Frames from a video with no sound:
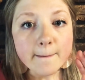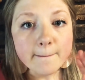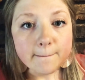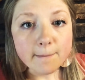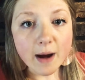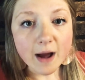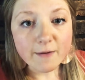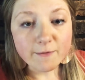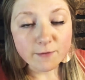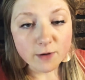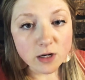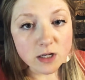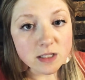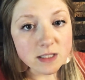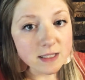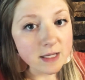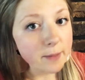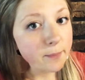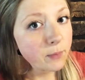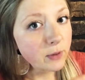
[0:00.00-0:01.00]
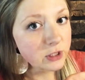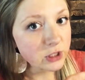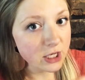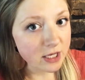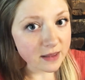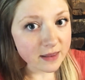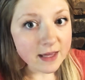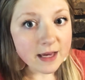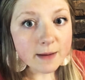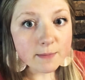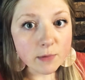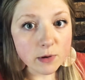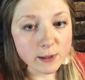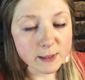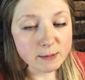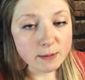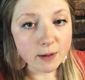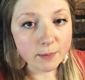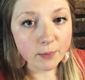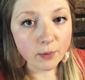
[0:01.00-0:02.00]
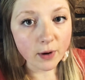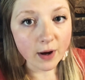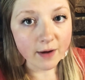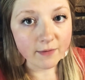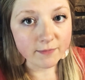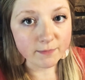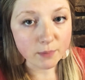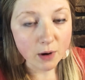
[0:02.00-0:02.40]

my first tip, which I think most people have